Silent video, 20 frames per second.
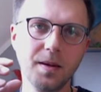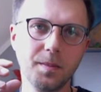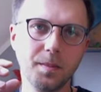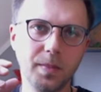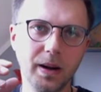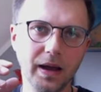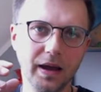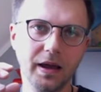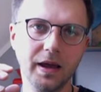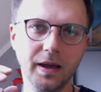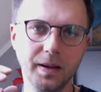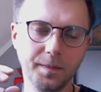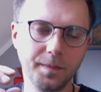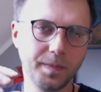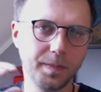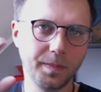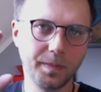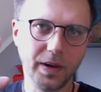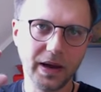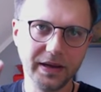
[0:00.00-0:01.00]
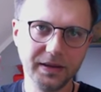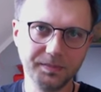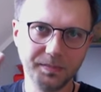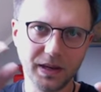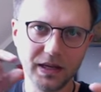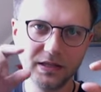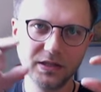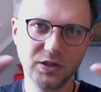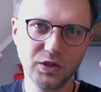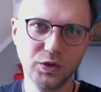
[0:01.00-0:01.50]
by, by,
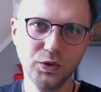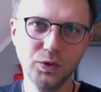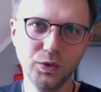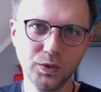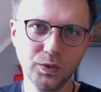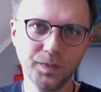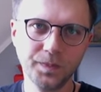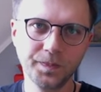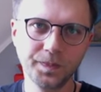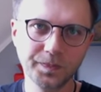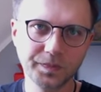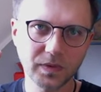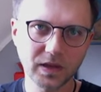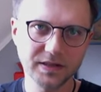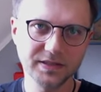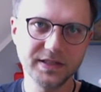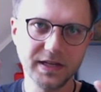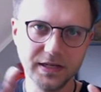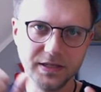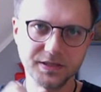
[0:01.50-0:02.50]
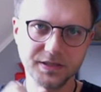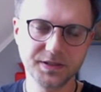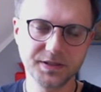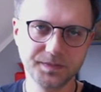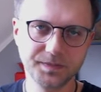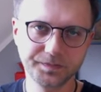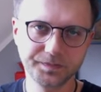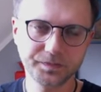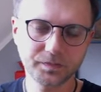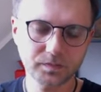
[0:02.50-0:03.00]
by two cells.
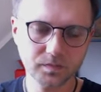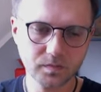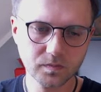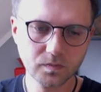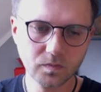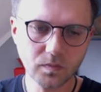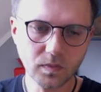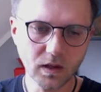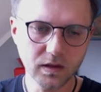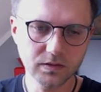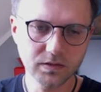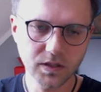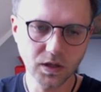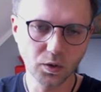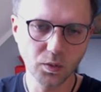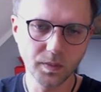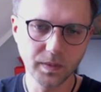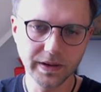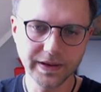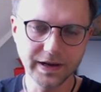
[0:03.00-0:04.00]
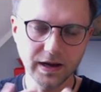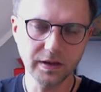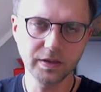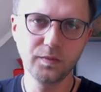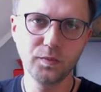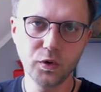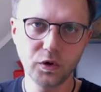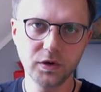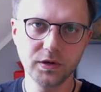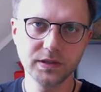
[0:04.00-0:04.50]
So in other
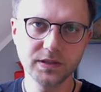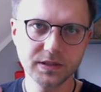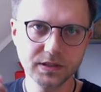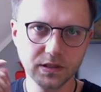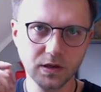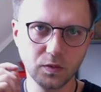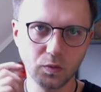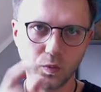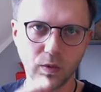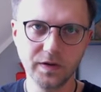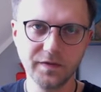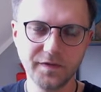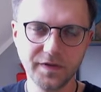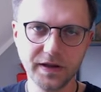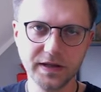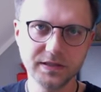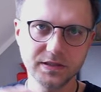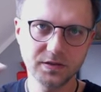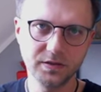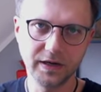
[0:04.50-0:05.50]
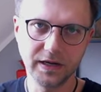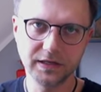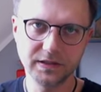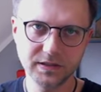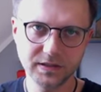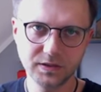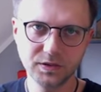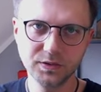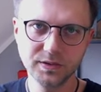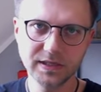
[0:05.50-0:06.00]
words, one face
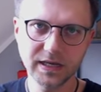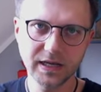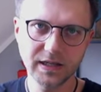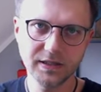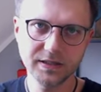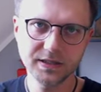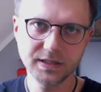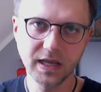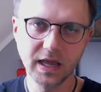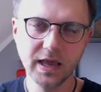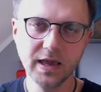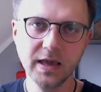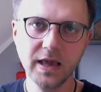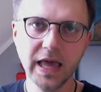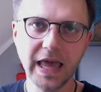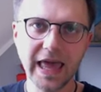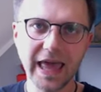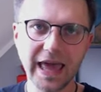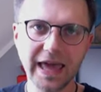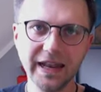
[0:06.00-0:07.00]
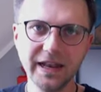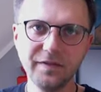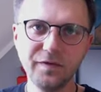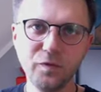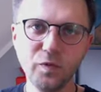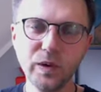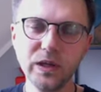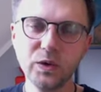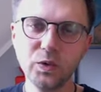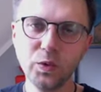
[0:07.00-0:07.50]
connects two cells. And if
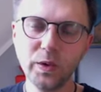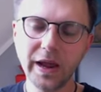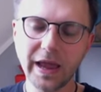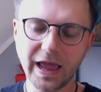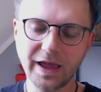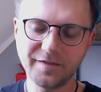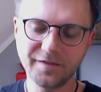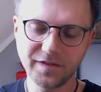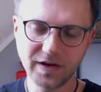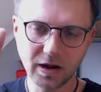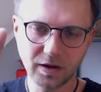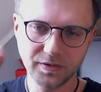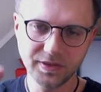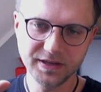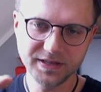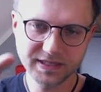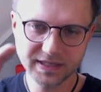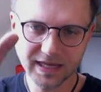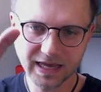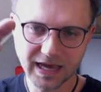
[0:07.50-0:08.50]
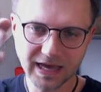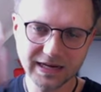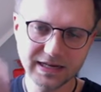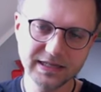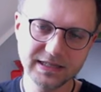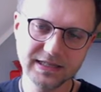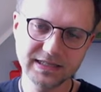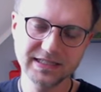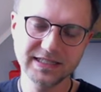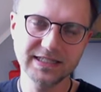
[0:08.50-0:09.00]
we do have now these
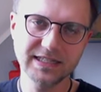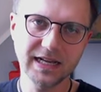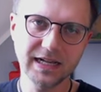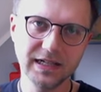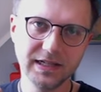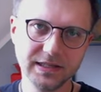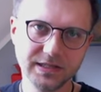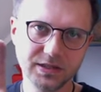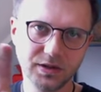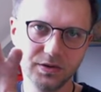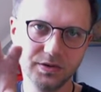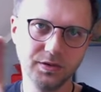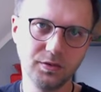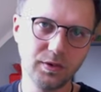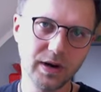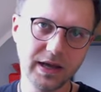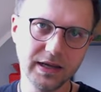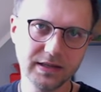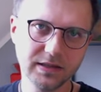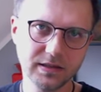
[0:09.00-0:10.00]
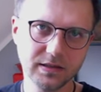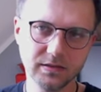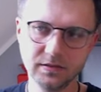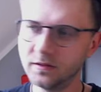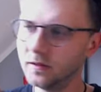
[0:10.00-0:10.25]
cutted cells on the right